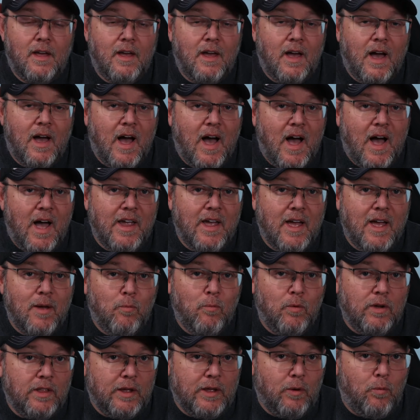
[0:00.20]
Hi, I'm
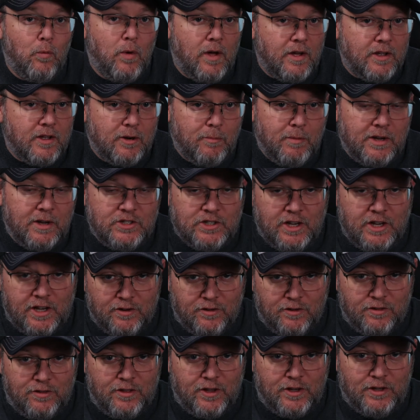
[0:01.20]
Willie. Welcome to my
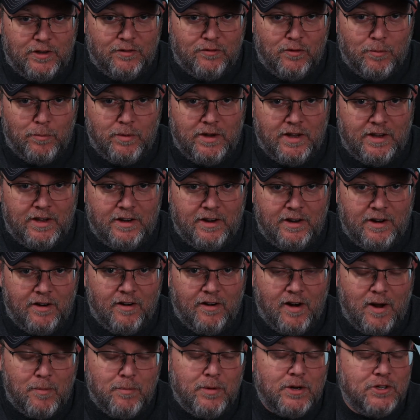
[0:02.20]
channel. Thank you for being here. I
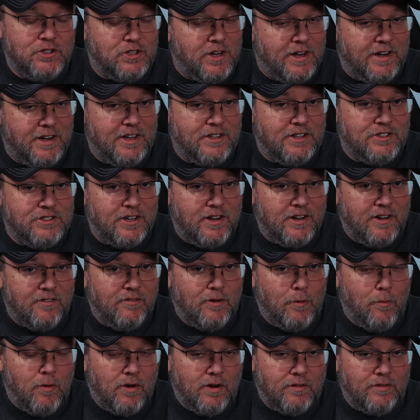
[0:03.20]
appreciate each and every
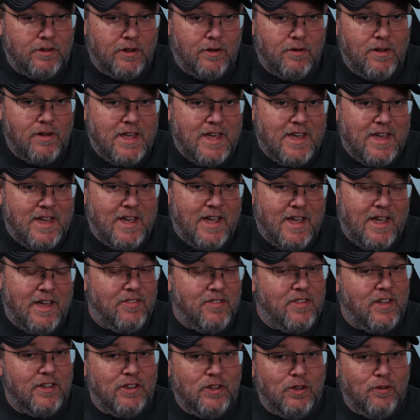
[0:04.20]
one of you. And
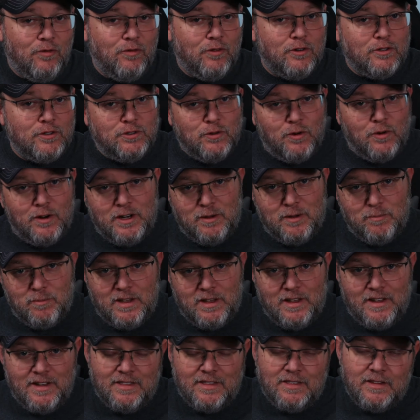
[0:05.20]
thank you for joining
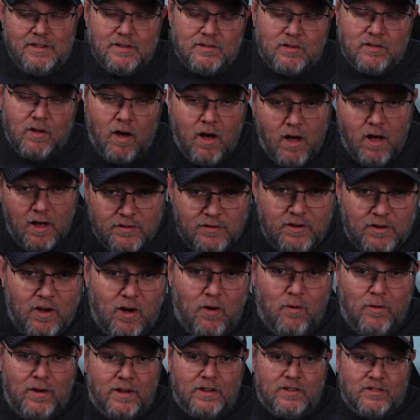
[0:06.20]
me in this
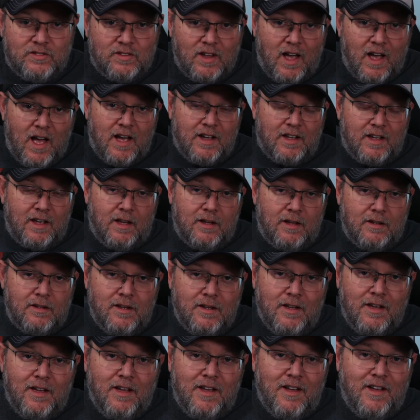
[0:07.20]
ongoing saga
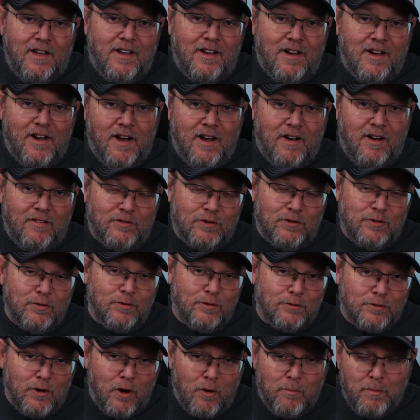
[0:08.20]
of Google
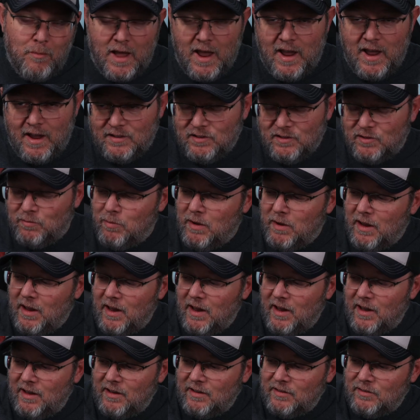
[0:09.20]
domains
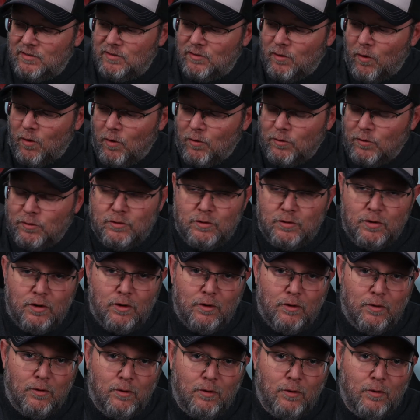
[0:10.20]
being sold
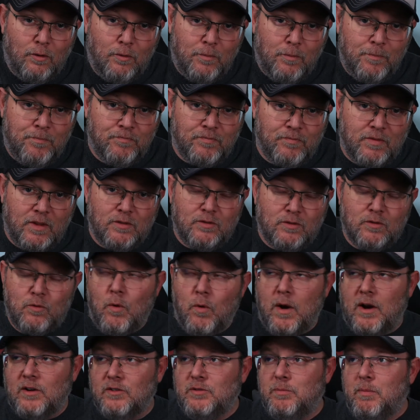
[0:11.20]
to
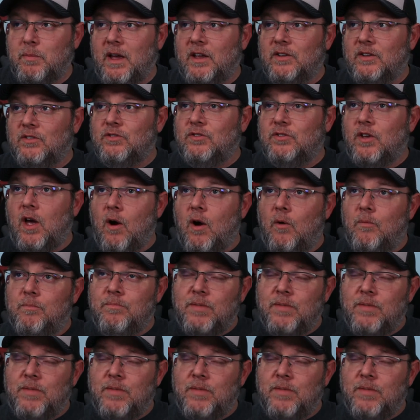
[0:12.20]
Squarespace. So,